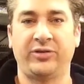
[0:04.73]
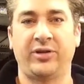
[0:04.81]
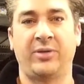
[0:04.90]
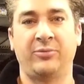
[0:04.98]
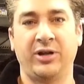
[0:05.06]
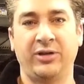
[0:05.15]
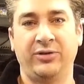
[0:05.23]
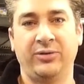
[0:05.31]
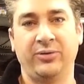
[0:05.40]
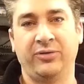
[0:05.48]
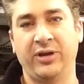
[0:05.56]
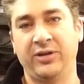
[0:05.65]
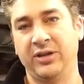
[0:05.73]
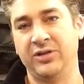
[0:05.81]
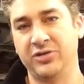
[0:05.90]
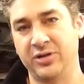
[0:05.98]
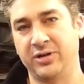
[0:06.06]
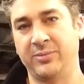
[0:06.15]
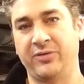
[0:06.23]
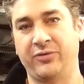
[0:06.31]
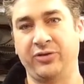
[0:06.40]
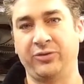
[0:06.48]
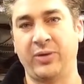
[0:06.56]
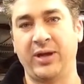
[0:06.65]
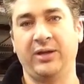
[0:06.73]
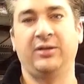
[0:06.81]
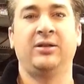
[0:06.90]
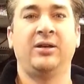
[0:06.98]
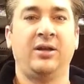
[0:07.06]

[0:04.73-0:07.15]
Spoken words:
I'm ready to take the engine out of my Volkswagen